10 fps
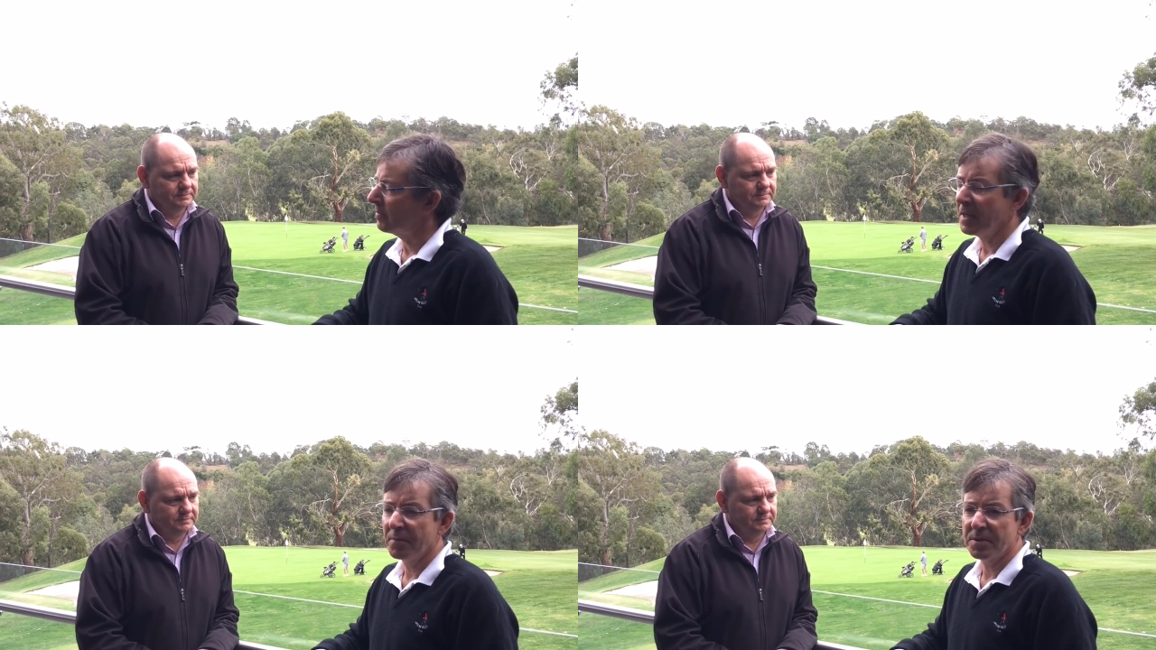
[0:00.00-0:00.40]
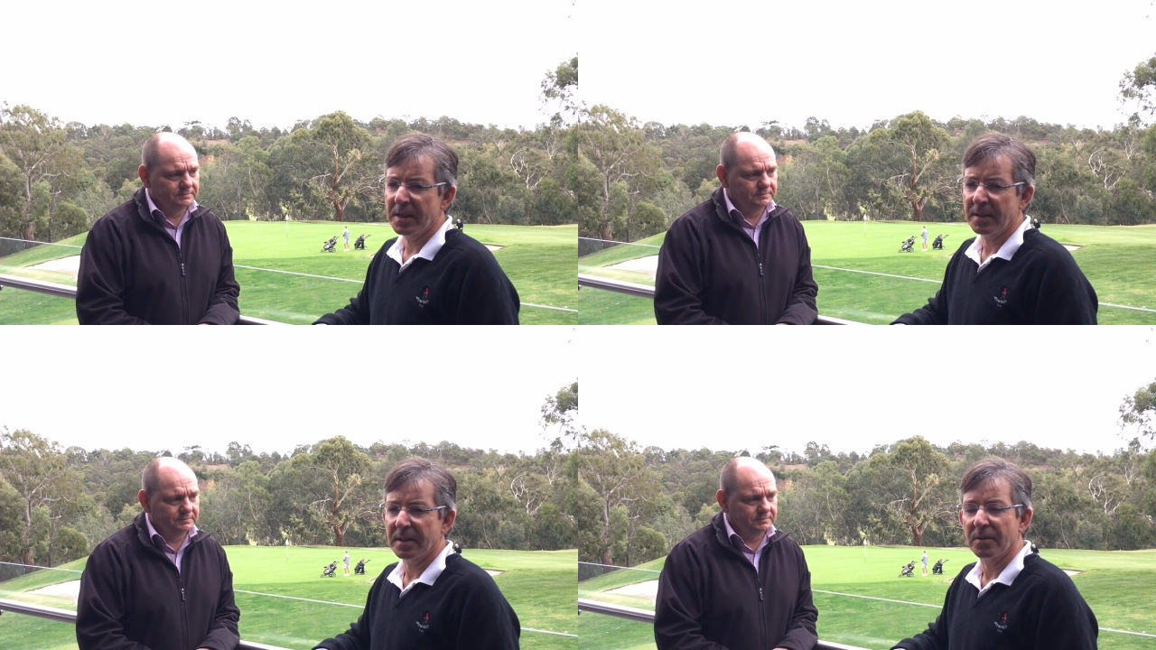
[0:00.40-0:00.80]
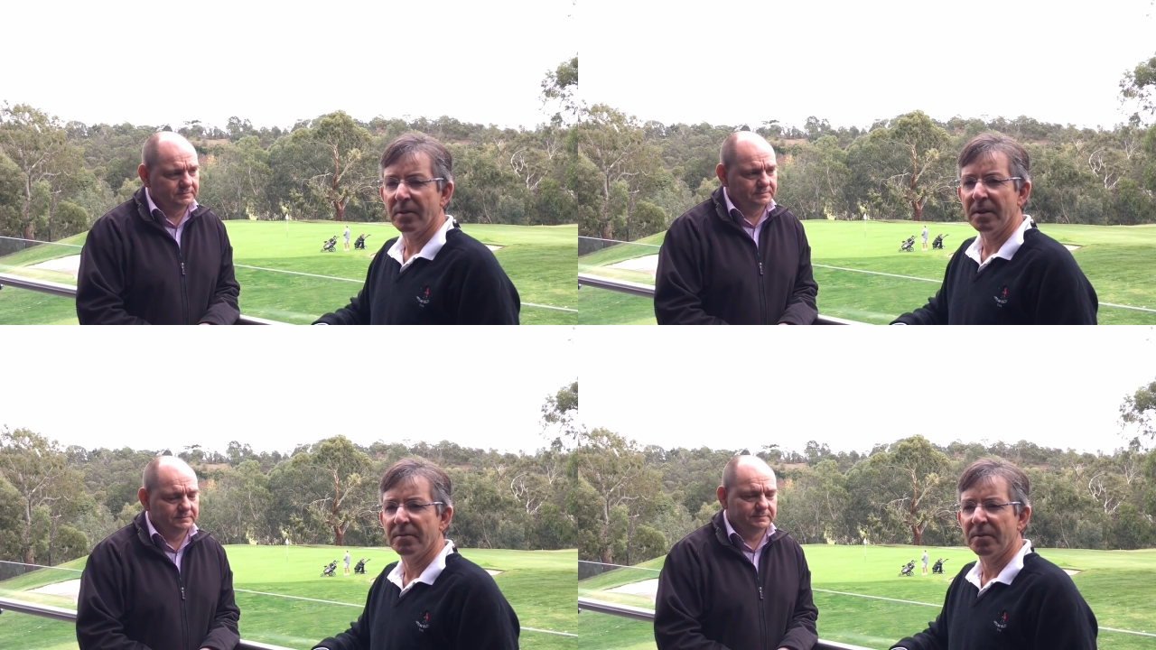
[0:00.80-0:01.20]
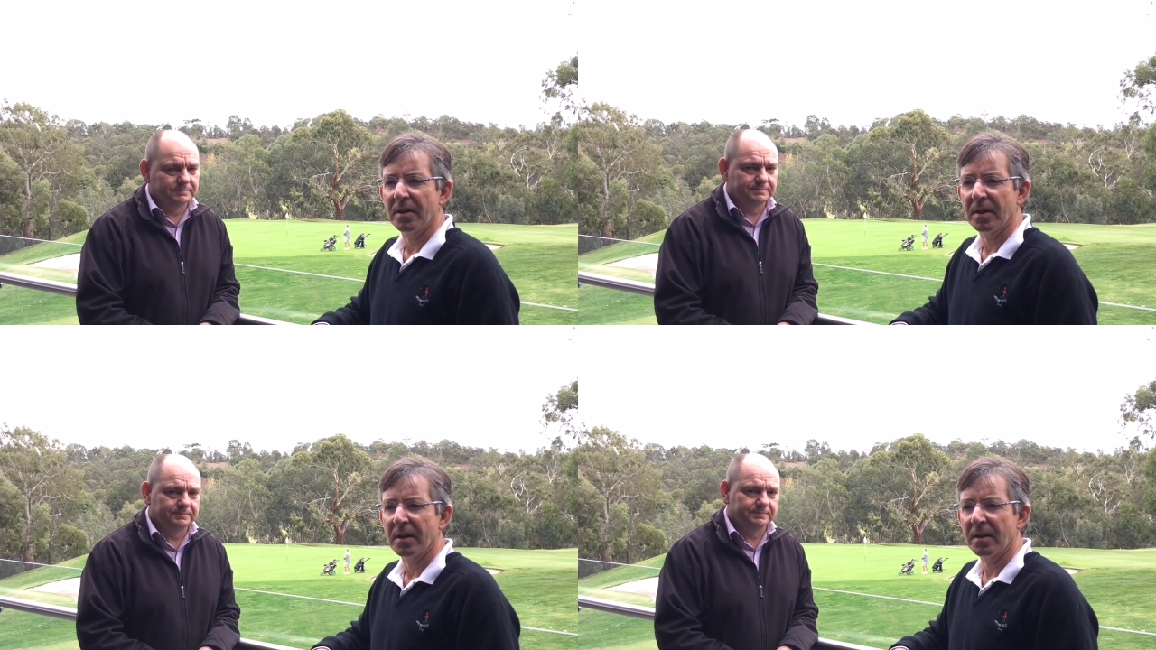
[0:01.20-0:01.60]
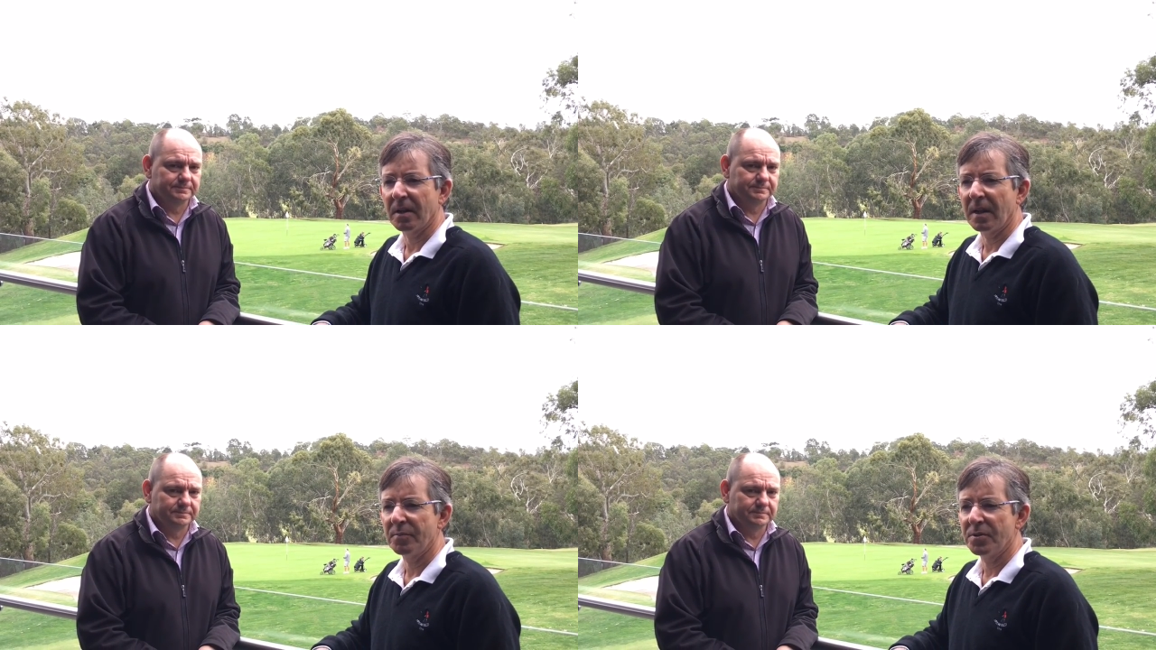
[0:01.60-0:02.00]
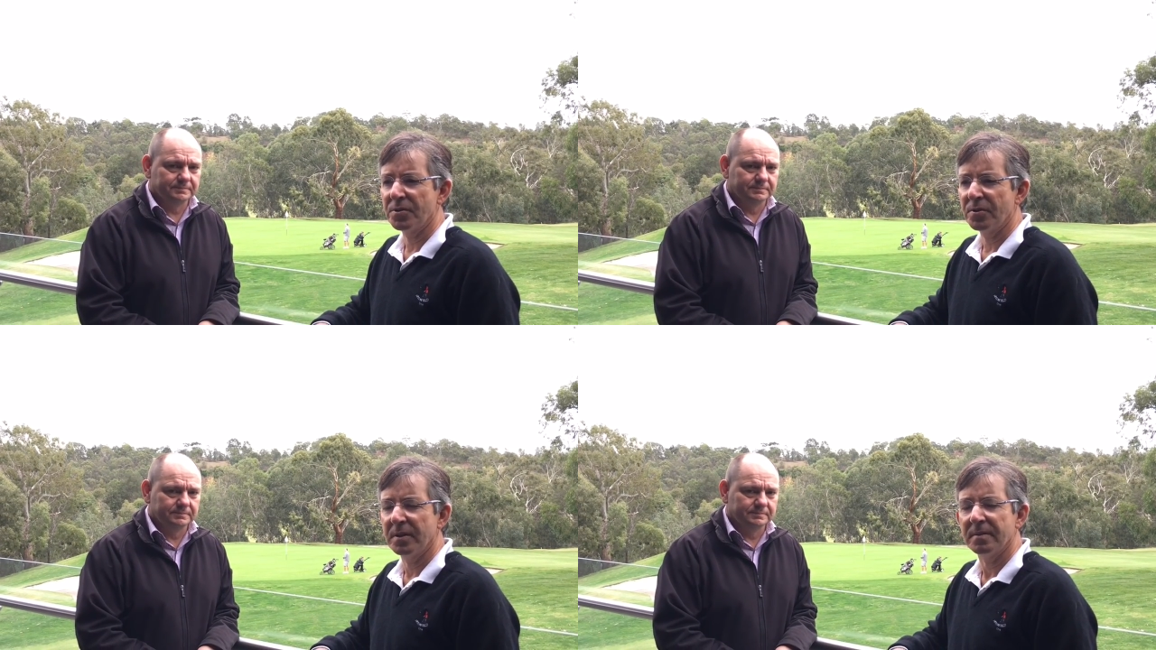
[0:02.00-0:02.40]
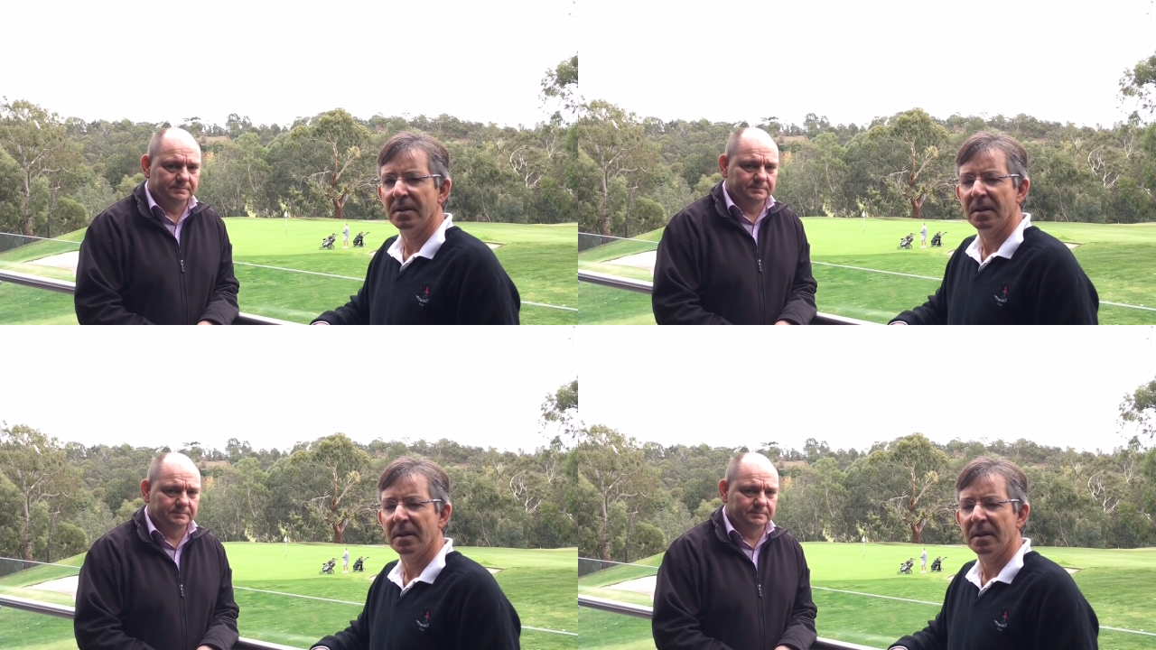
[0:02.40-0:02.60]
Speaker 1: if anyone's out there looking for a, a club to join, you